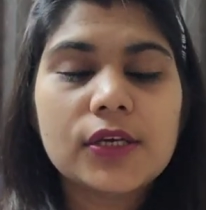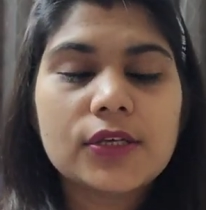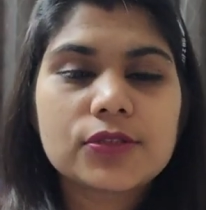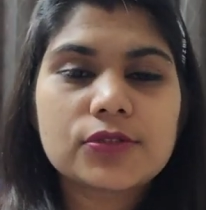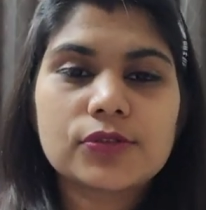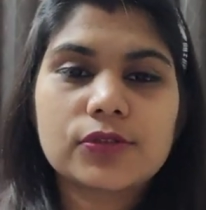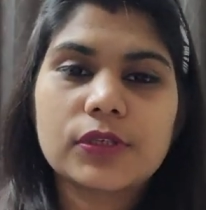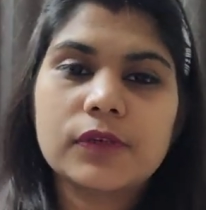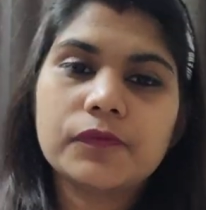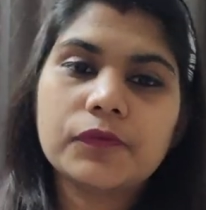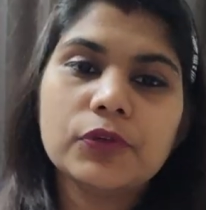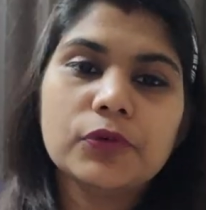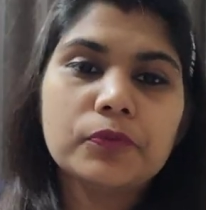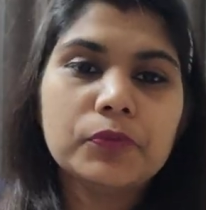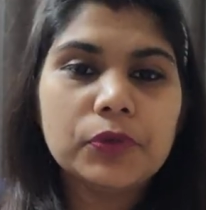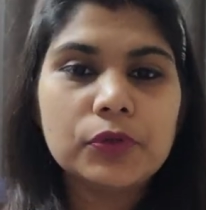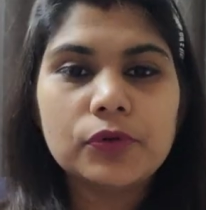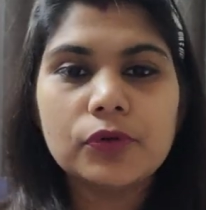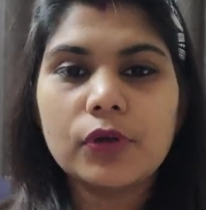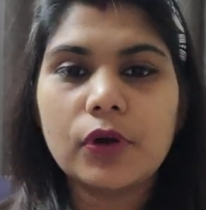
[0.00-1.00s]
So if you
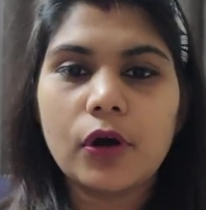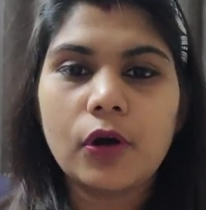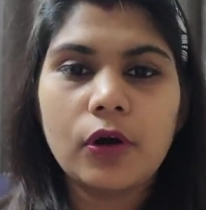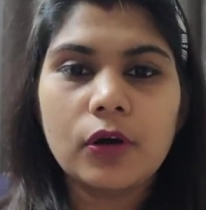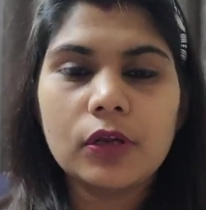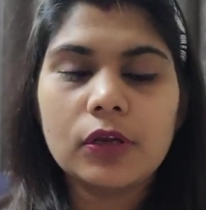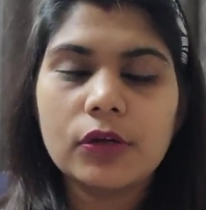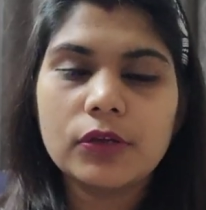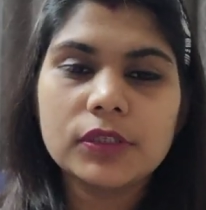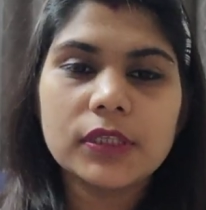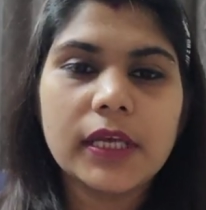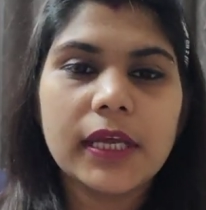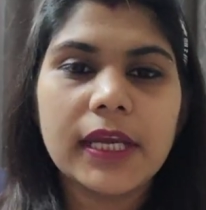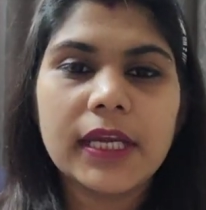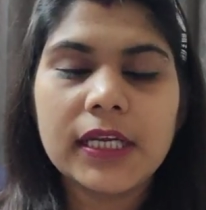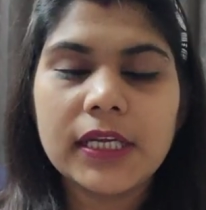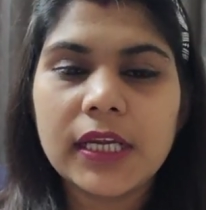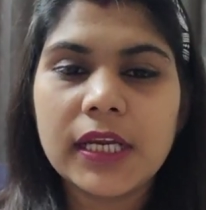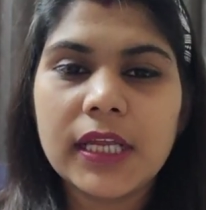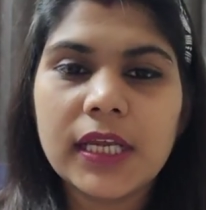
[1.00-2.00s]
mute all on the
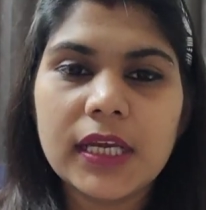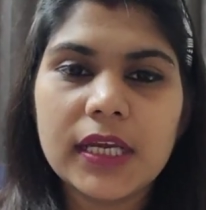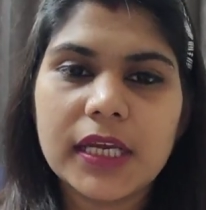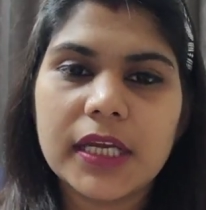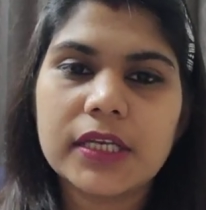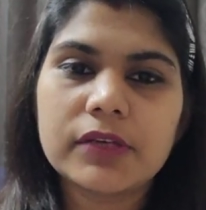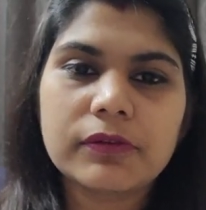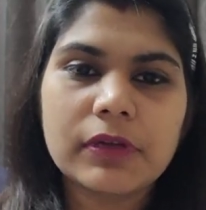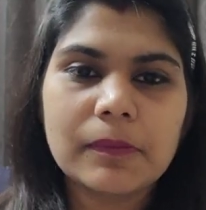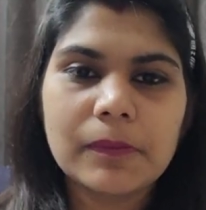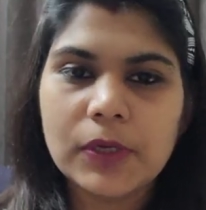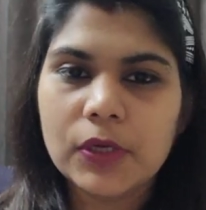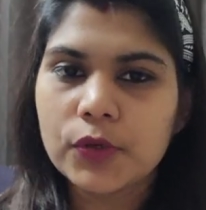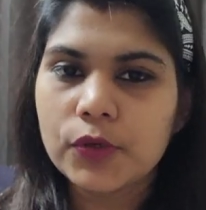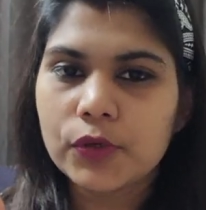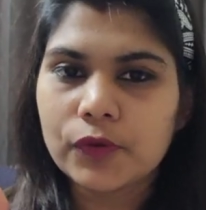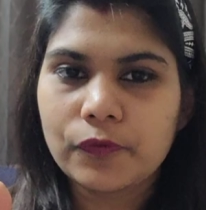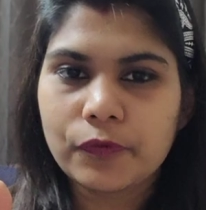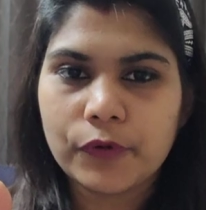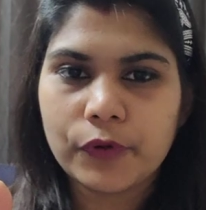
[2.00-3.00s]
entry, it will be
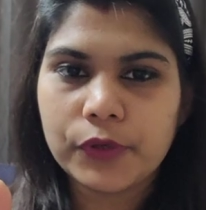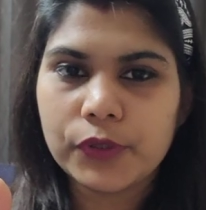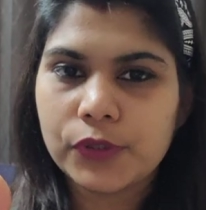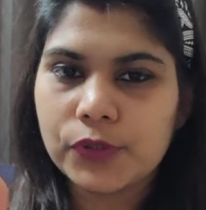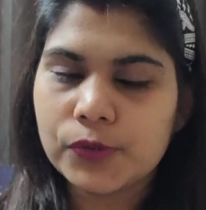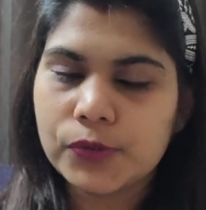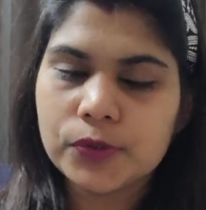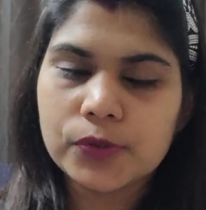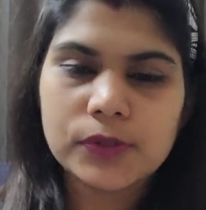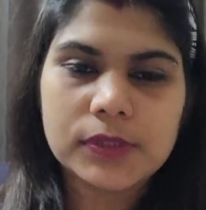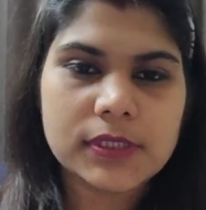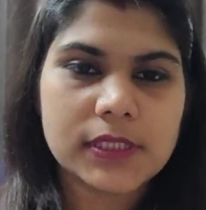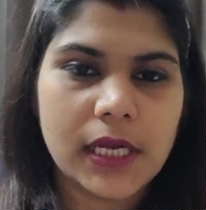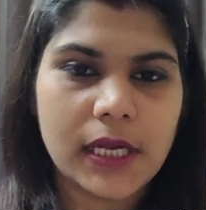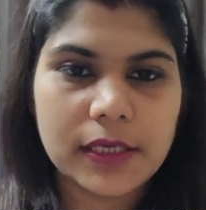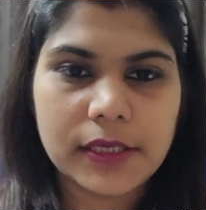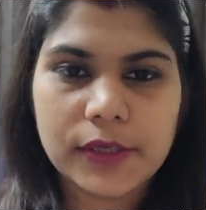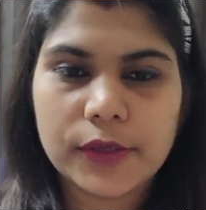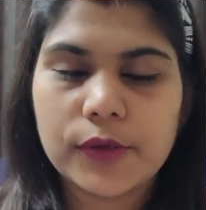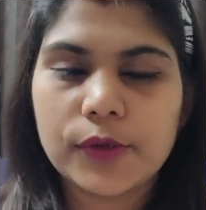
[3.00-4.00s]
good for you to
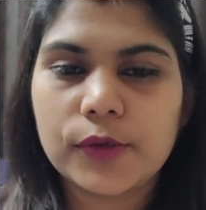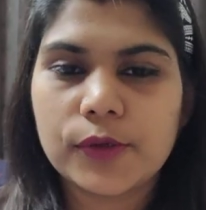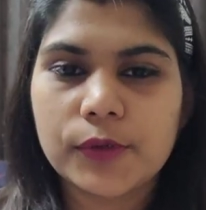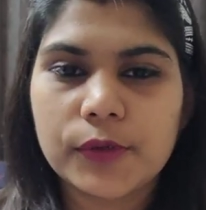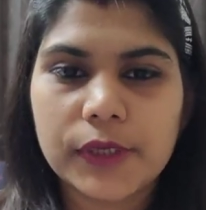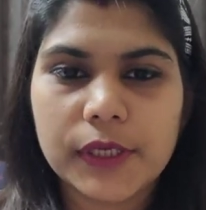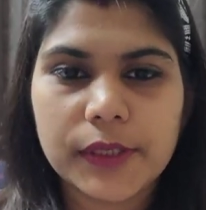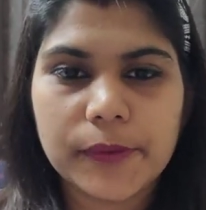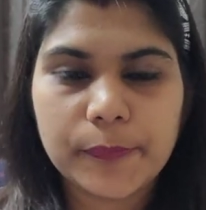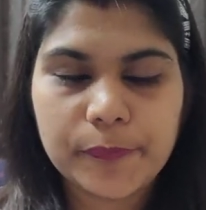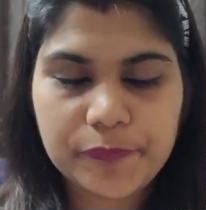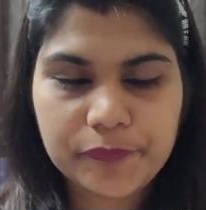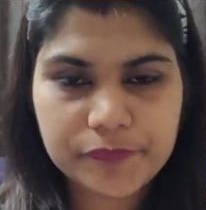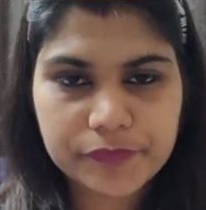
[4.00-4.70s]
start. Okay.